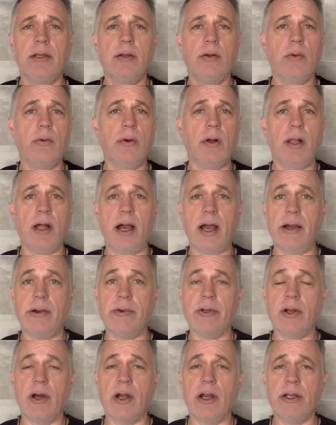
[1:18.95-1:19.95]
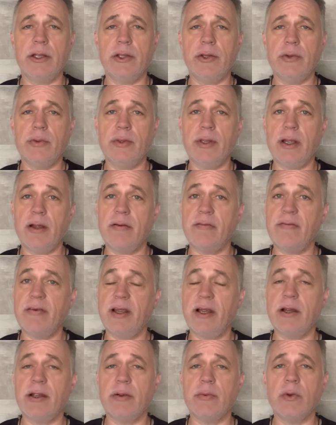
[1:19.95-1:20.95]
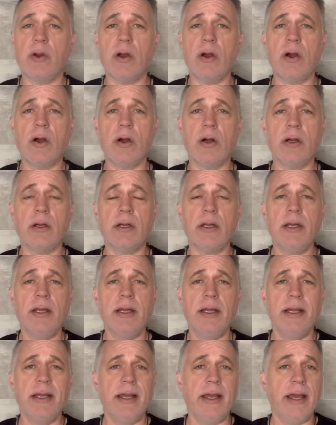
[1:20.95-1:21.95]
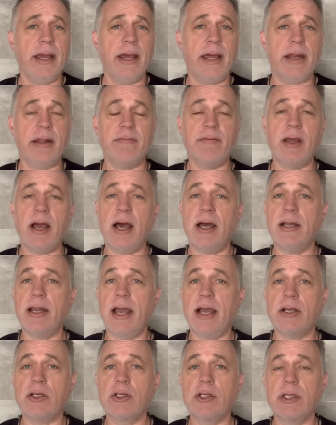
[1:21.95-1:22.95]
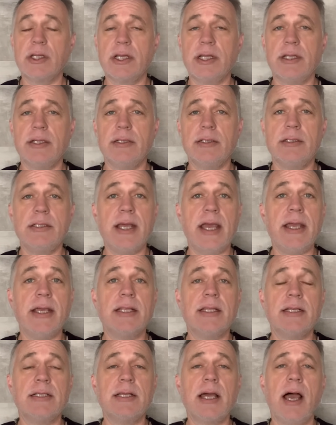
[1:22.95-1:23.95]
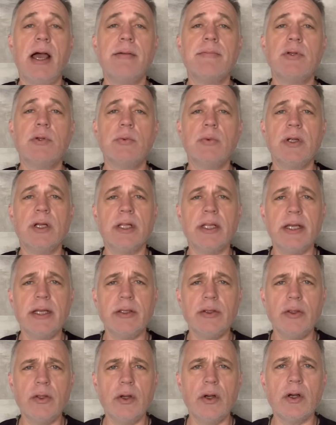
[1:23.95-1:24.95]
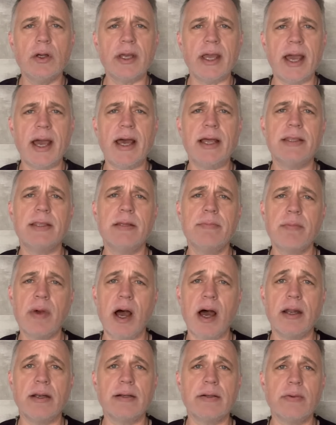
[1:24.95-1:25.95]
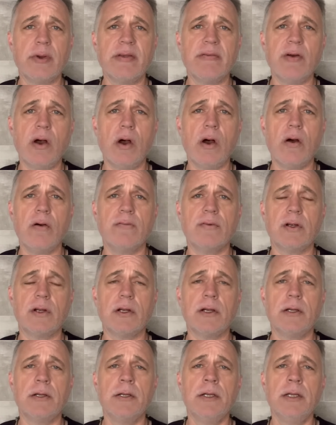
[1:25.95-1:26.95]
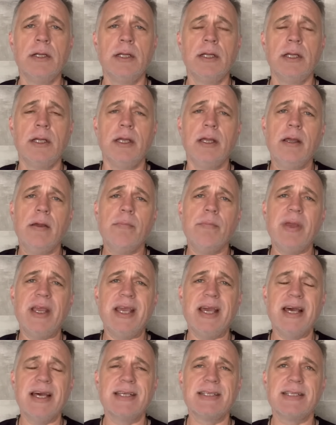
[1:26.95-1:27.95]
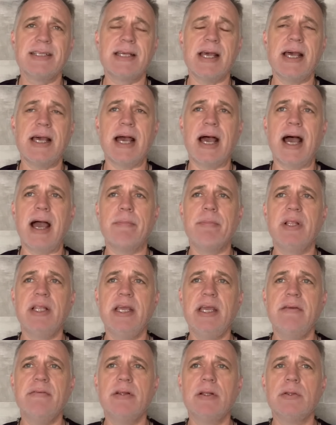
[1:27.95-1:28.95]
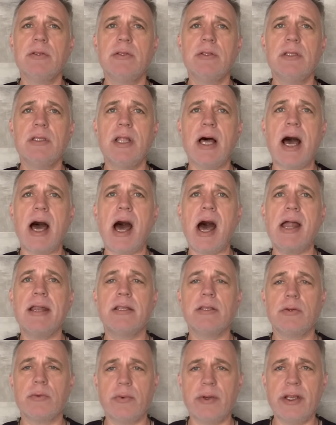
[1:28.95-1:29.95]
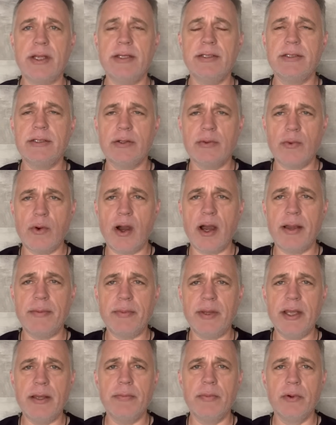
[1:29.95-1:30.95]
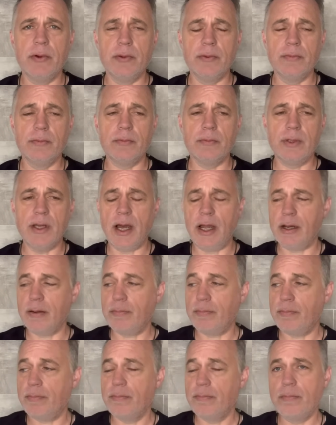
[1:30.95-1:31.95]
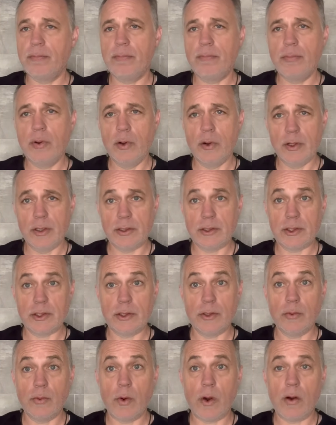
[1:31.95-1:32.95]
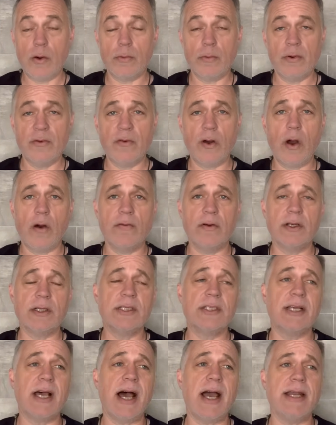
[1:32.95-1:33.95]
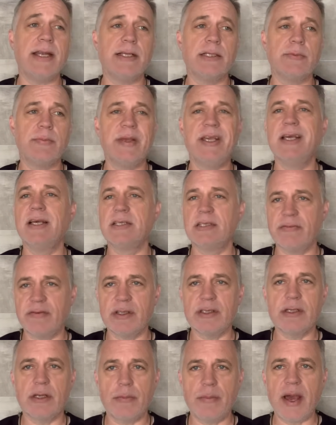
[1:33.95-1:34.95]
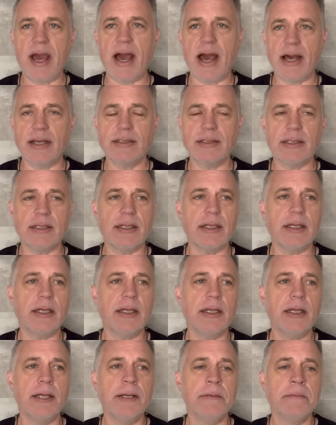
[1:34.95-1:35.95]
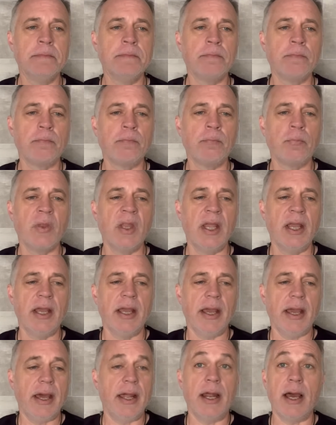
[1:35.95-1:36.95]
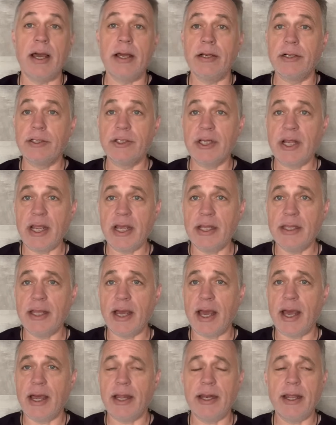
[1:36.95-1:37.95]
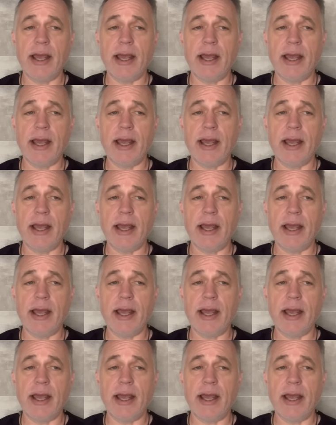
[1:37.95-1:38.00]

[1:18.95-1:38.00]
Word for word: Well, I would argue they're very wrong and have not actually taken the time to really look at the modern revolver. Because I believe a lot of the reason why people kind of push the revolver aside is because of its capacity. And I understand that.